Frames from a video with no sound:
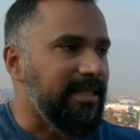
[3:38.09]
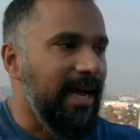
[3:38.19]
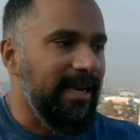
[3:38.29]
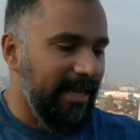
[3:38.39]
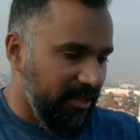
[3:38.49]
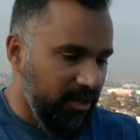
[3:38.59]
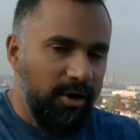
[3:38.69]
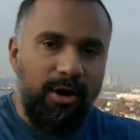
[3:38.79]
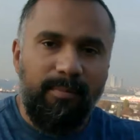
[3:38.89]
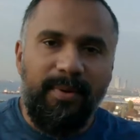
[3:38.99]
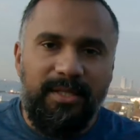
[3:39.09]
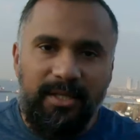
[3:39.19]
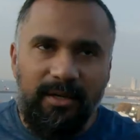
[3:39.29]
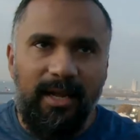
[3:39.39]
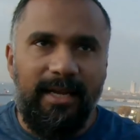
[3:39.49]
not like the carpets
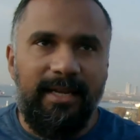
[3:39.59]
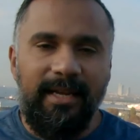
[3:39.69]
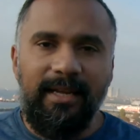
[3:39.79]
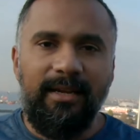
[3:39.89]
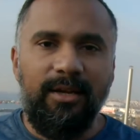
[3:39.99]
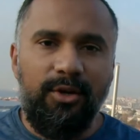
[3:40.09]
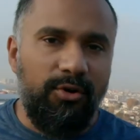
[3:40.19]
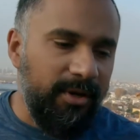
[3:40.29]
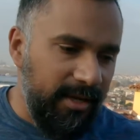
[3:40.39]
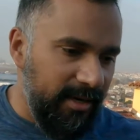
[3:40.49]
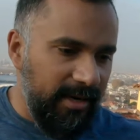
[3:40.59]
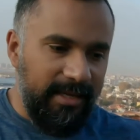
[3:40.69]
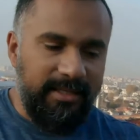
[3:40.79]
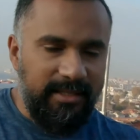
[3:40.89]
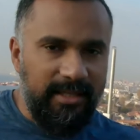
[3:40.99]
are like crooked,
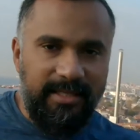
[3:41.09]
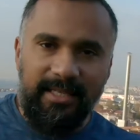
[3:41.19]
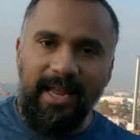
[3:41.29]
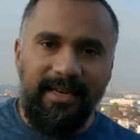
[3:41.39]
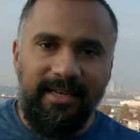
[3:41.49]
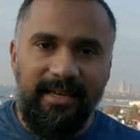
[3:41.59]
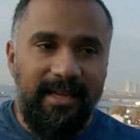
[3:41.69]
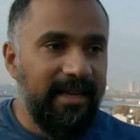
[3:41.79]
like slanted.